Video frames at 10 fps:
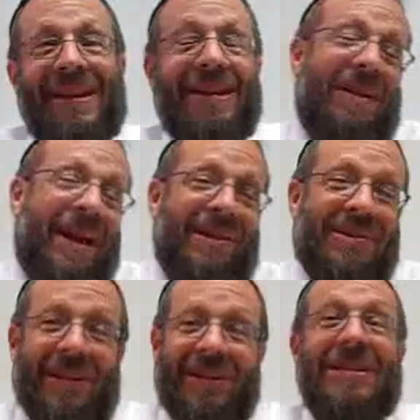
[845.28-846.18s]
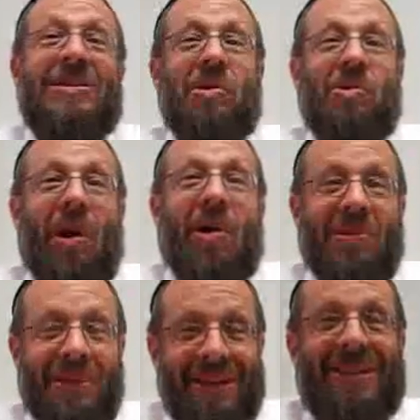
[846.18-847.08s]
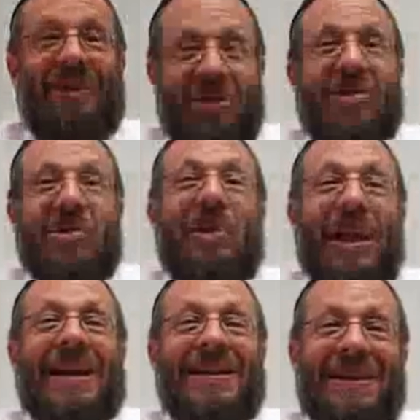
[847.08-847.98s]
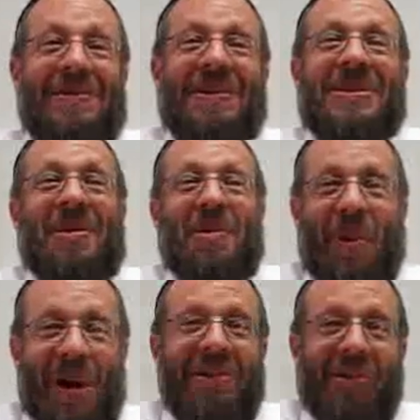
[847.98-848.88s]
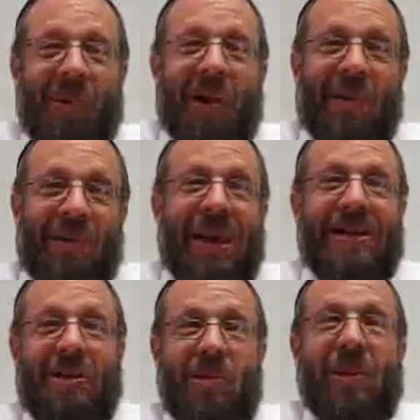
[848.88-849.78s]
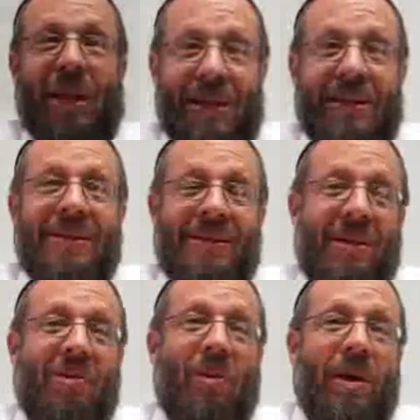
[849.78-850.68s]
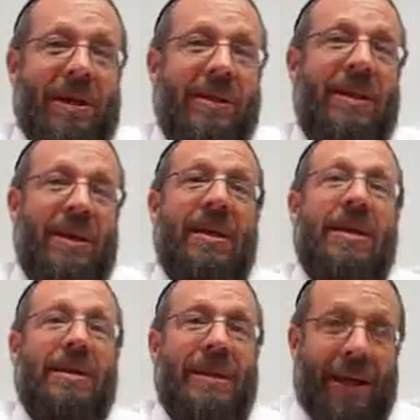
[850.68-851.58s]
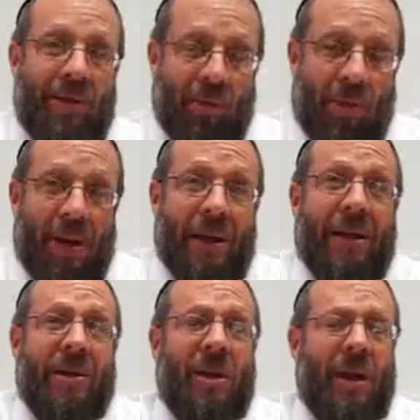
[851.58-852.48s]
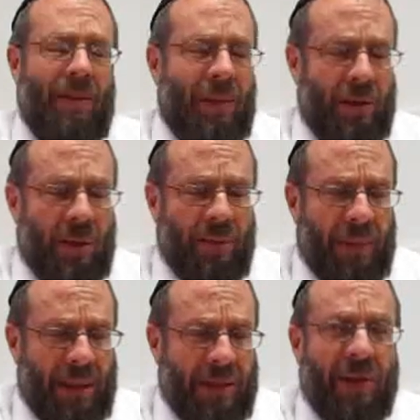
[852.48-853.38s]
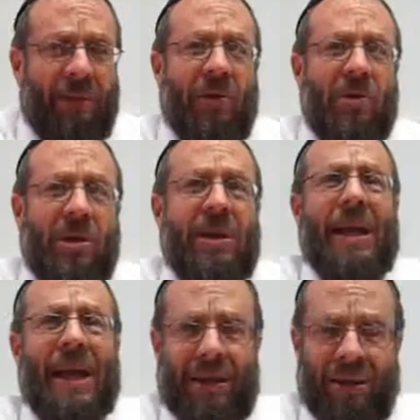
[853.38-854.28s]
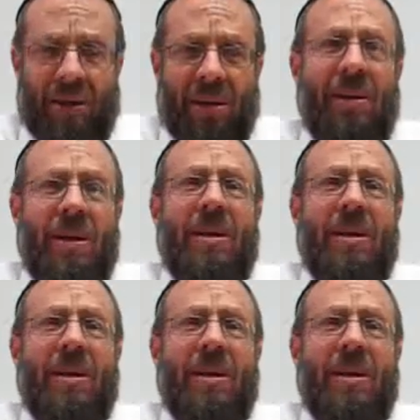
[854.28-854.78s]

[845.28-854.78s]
well, actually, these two roads, each of which is two lanes. In other words, one road has two lanes. One is natural biological, uh, biological evolution and ethical